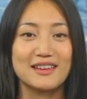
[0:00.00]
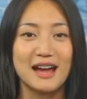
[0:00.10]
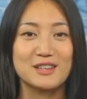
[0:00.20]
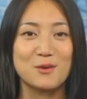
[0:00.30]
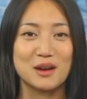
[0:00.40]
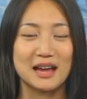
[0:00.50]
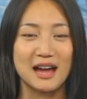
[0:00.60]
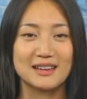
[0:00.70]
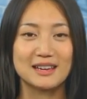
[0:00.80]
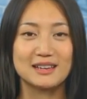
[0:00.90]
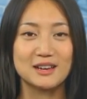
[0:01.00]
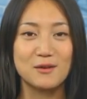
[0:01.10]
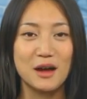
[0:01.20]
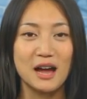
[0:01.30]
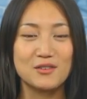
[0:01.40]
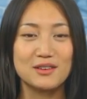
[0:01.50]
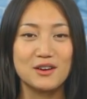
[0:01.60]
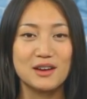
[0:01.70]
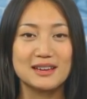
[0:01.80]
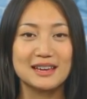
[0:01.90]
That's where the ANSI
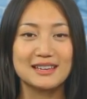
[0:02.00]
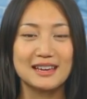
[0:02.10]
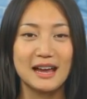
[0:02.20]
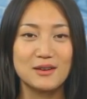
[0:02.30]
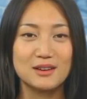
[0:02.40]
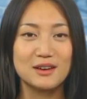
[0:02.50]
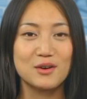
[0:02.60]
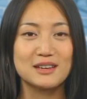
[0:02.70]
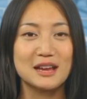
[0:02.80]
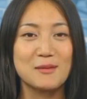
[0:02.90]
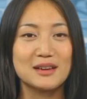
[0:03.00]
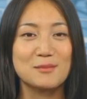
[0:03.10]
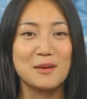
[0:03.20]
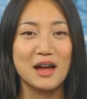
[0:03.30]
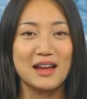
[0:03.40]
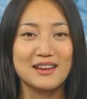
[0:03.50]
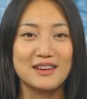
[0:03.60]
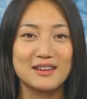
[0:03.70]
Z136 standard series come into play.